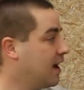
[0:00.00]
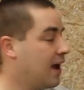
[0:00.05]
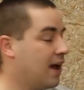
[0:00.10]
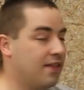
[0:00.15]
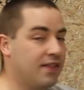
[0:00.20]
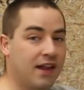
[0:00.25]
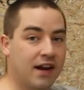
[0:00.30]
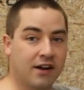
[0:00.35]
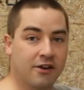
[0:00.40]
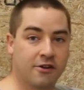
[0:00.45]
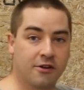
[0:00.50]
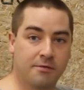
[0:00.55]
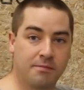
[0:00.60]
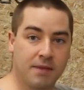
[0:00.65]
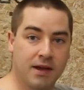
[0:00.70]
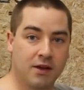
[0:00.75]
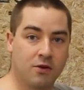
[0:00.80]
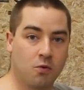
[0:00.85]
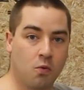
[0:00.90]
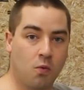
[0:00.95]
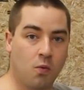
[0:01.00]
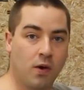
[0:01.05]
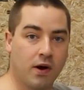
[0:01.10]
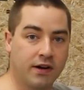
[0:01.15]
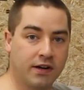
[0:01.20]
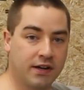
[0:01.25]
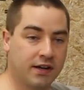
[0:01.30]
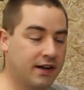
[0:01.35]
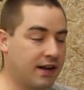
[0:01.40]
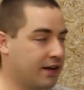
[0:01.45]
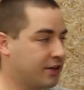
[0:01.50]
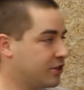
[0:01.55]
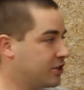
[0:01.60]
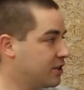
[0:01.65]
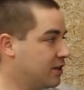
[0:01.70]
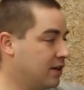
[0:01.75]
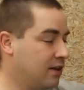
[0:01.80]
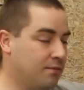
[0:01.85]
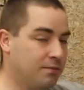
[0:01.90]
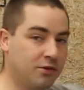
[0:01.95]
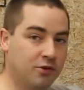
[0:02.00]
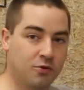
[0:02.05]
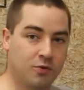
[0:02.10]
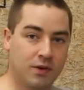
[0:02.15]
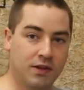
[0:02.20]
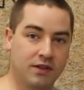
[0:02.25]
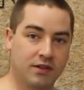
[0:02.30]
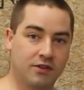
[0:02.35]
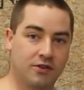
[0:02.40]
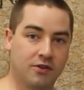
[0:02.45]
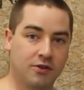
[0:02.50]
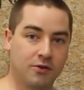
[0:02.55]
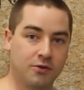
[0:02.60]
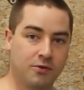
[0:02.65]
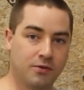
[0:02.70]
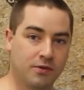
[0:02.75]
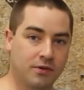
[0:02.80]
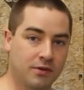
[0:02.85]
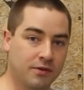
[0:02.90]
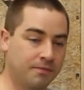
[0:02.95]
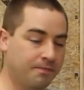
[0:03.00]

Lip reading: And then I could have made one connection in between the two